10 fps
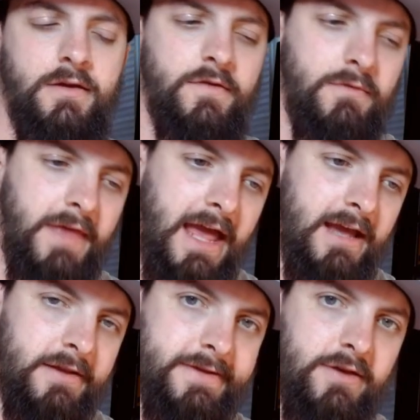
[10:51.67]
So
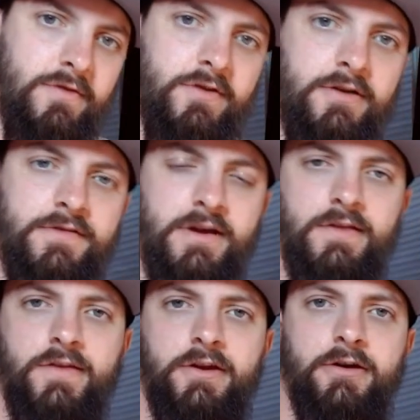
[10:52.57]
then you start to
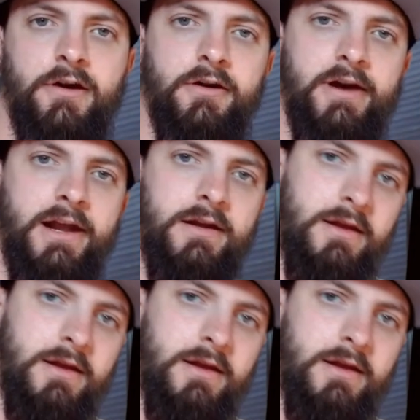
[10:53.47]
consider, all right,